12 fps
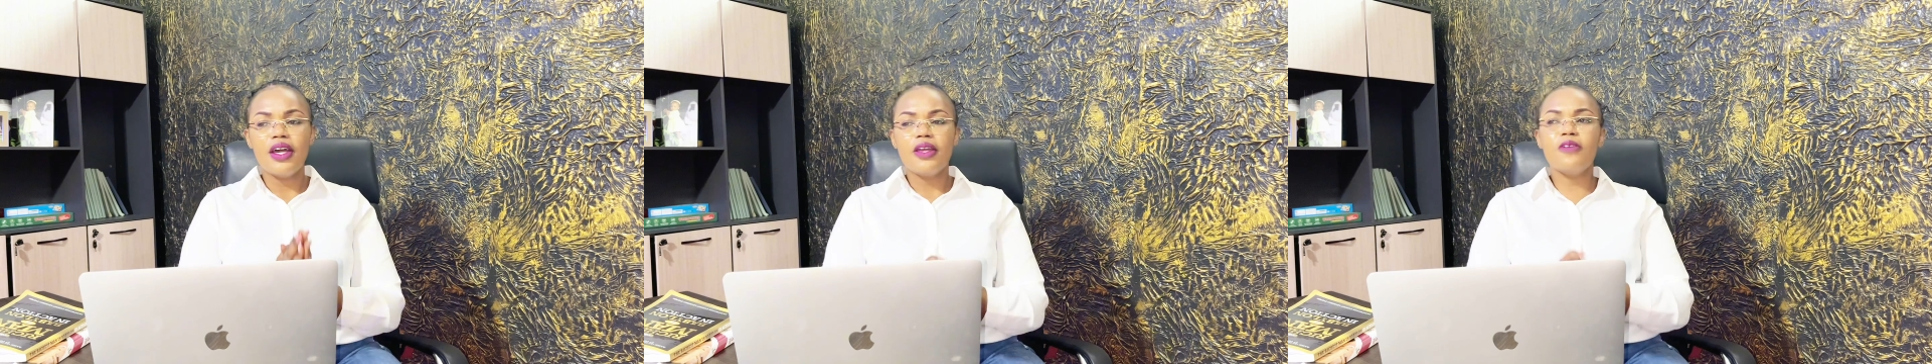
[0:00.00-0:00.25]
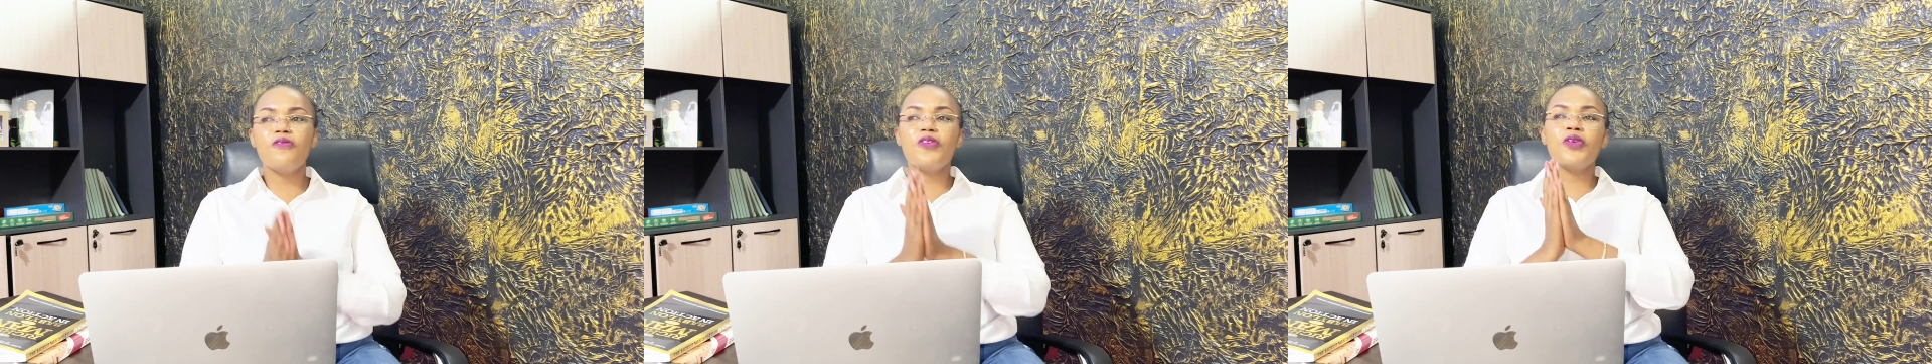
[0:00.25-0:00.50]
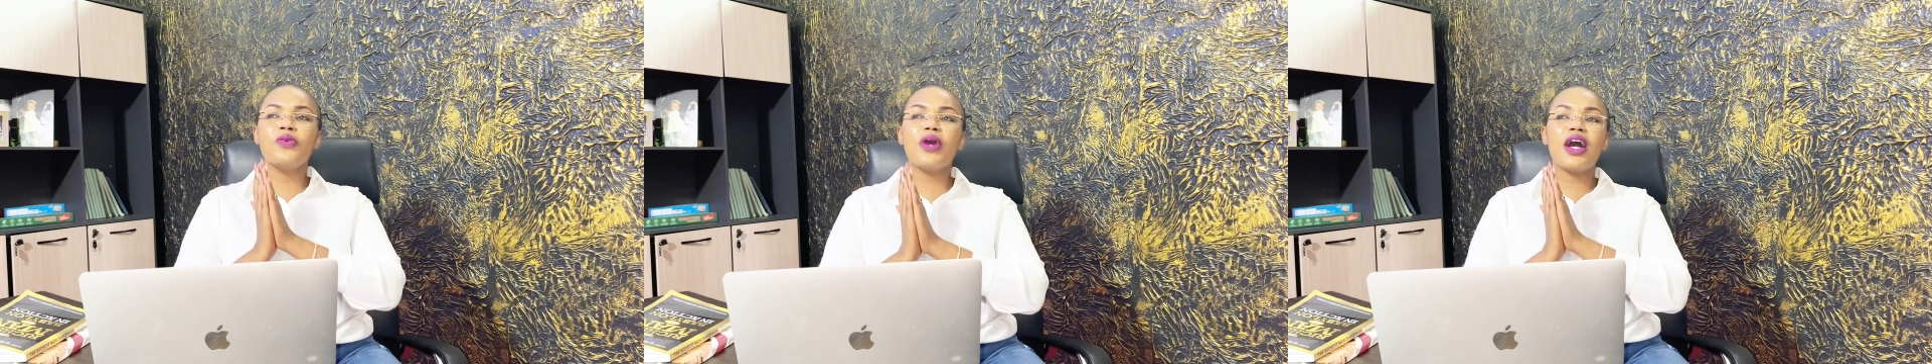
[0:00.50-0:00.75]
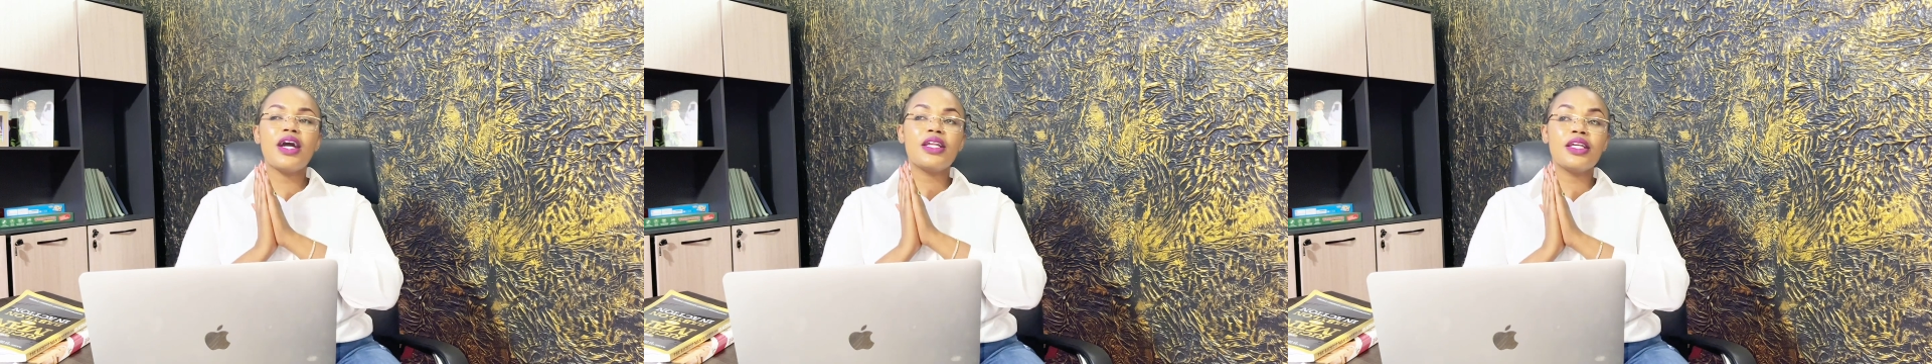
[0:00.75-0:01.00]
If you
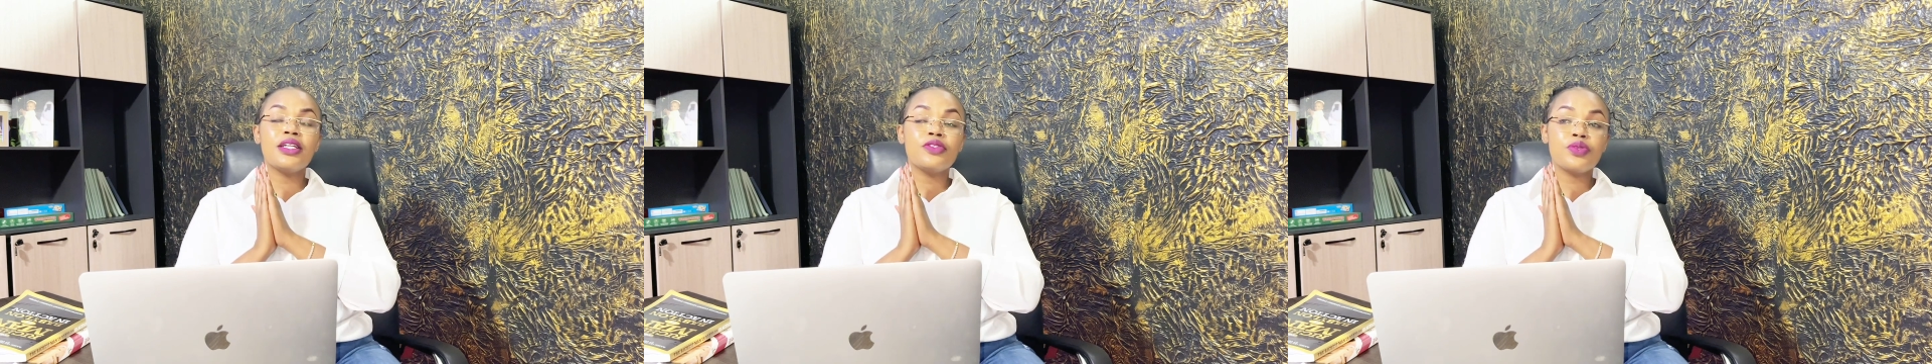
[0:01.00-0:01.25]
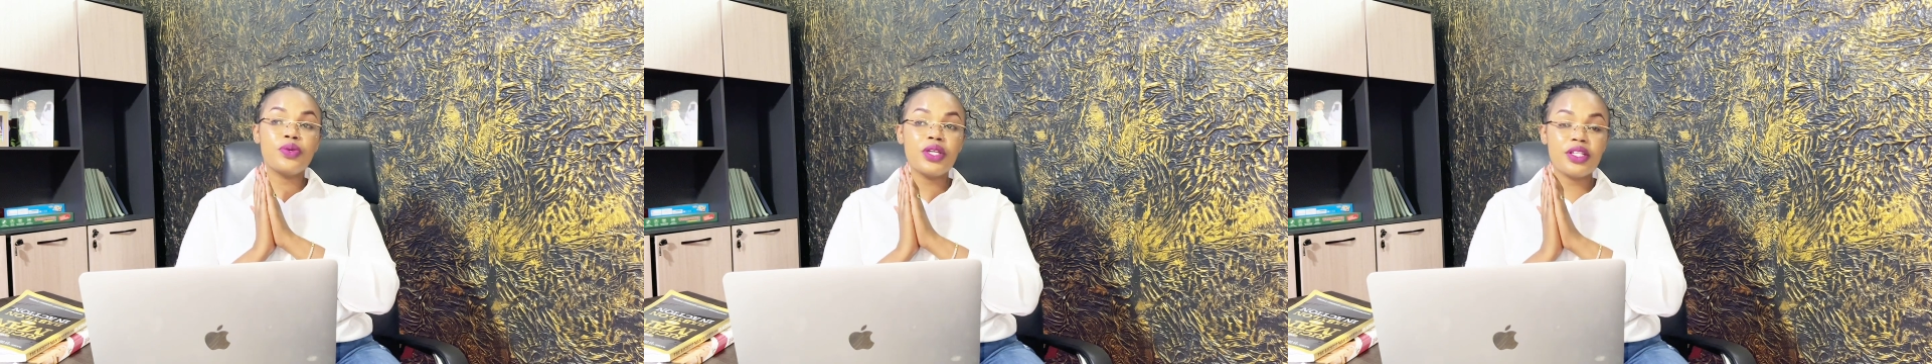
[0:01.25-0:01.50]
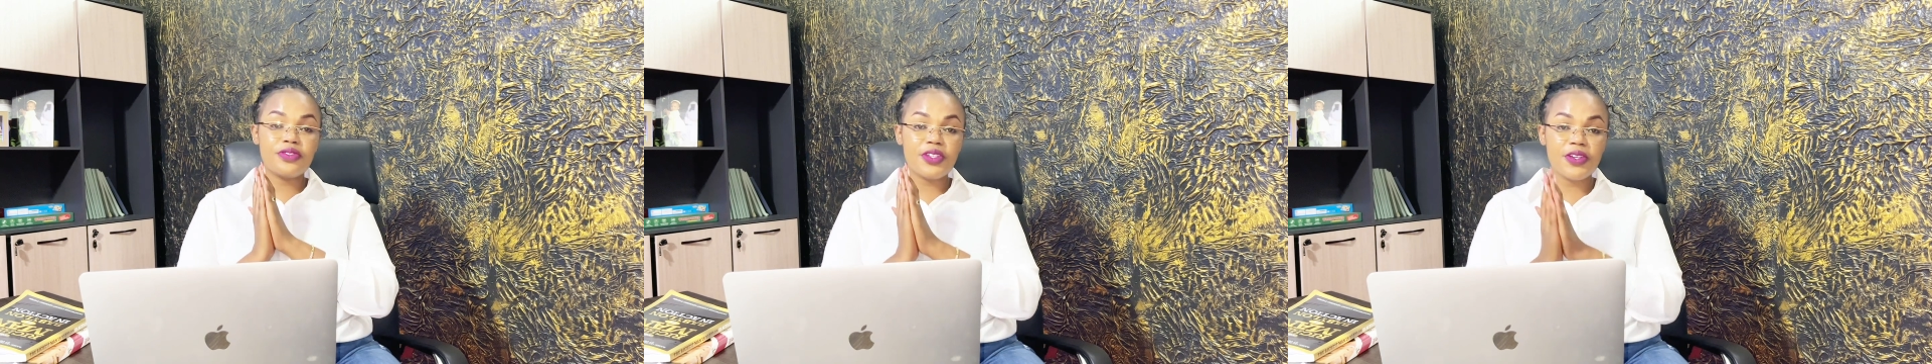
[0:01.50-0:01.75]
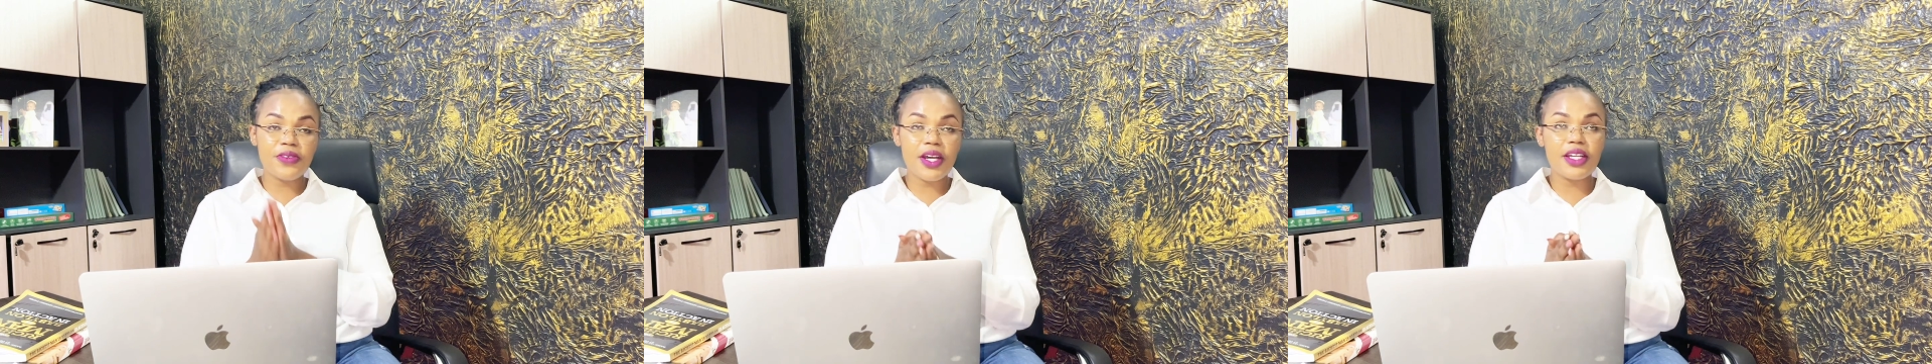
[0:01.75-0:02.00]
are into
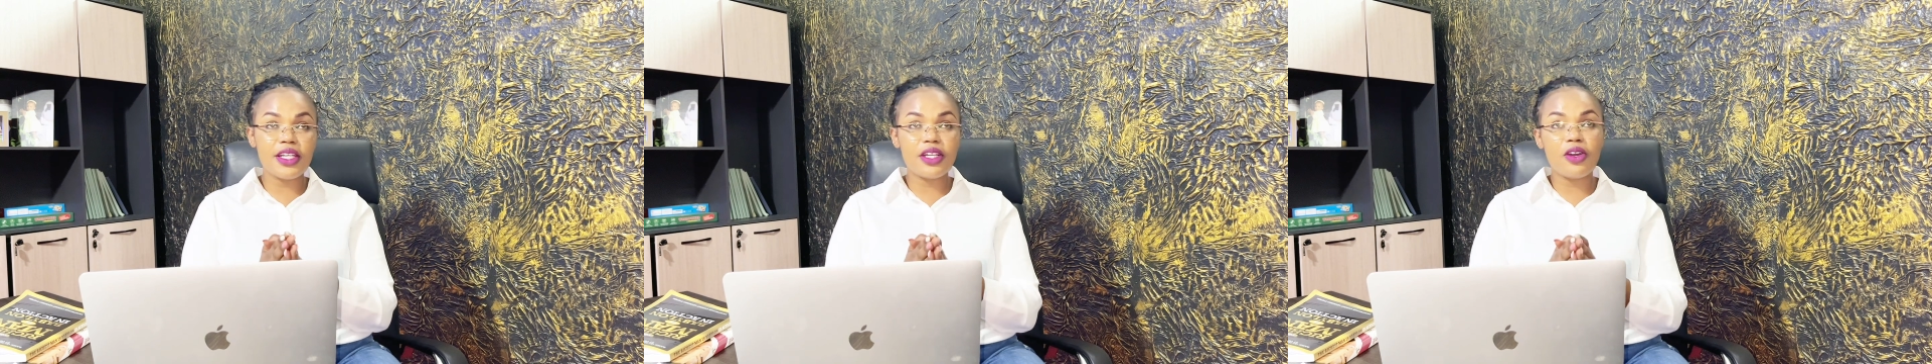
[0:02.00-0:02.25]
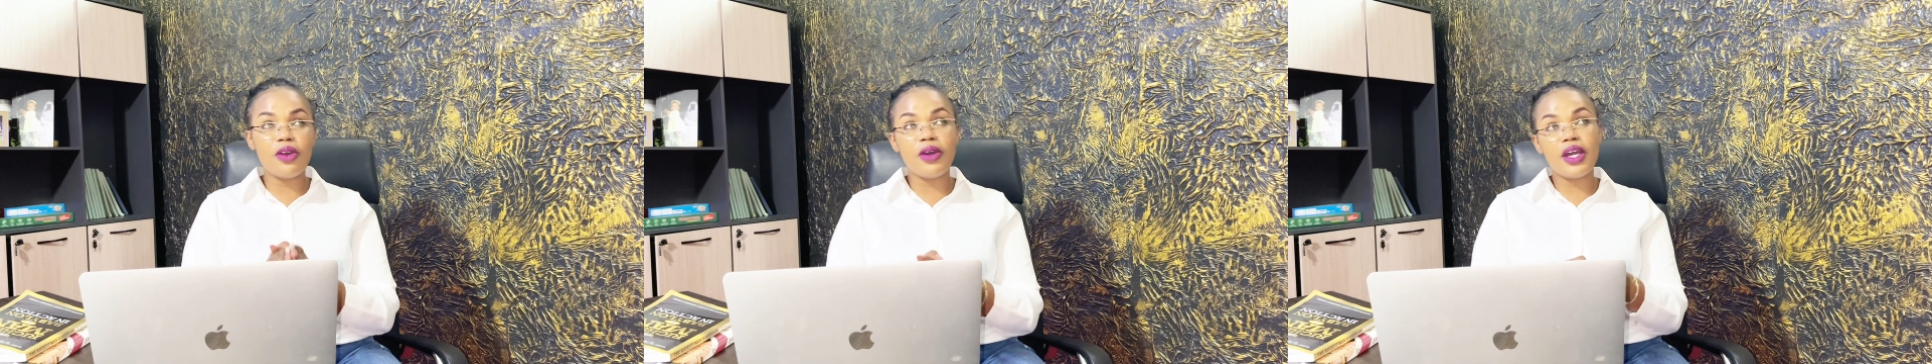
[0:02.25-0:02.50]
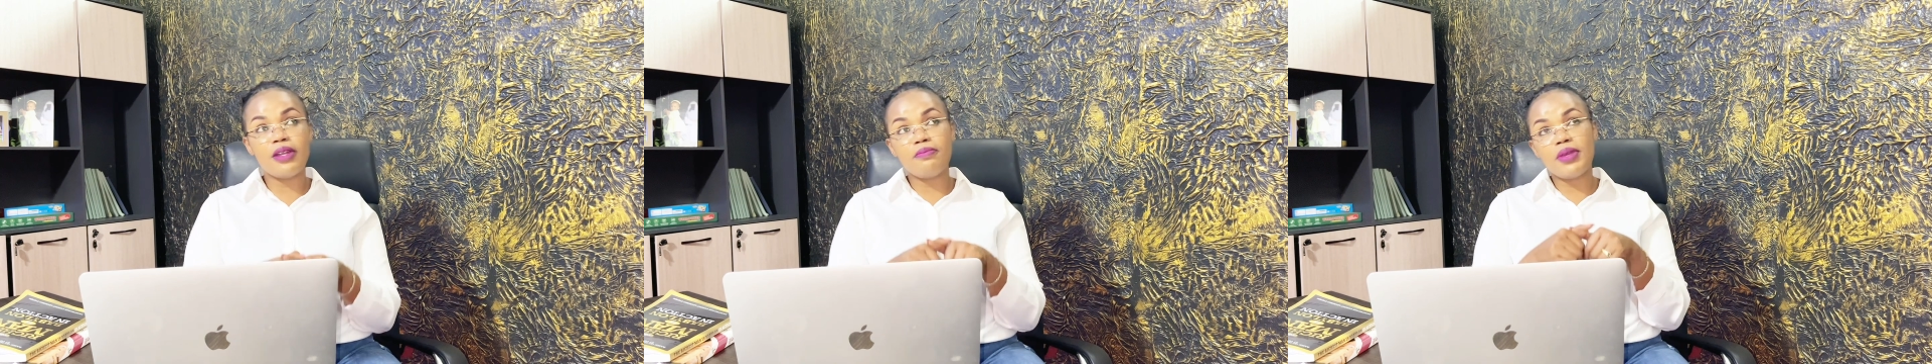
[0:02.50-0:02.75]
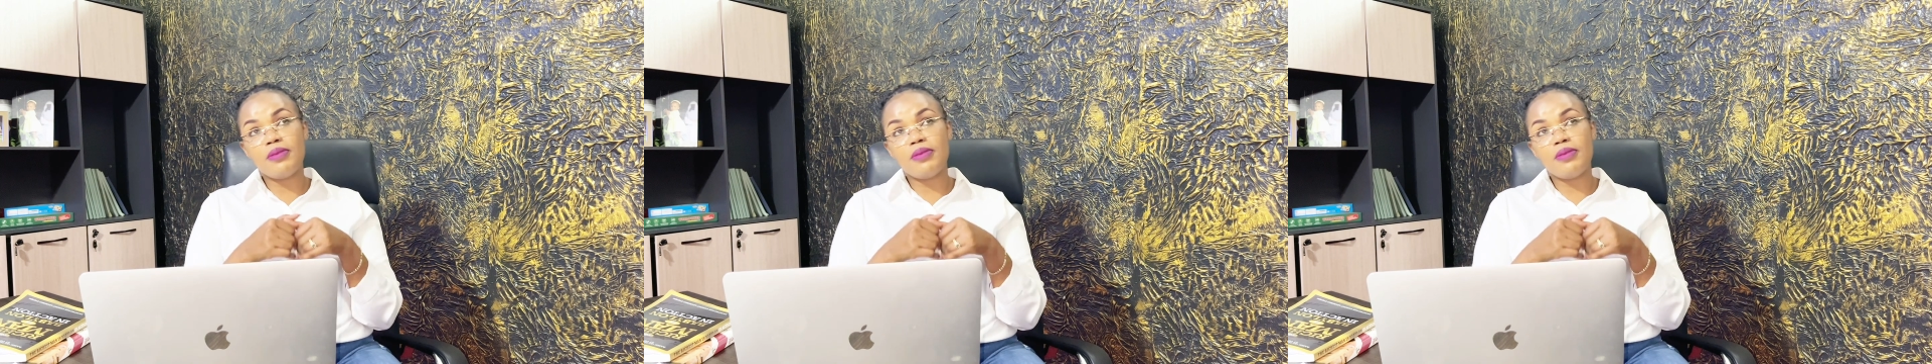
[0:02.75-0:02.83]
interior decor and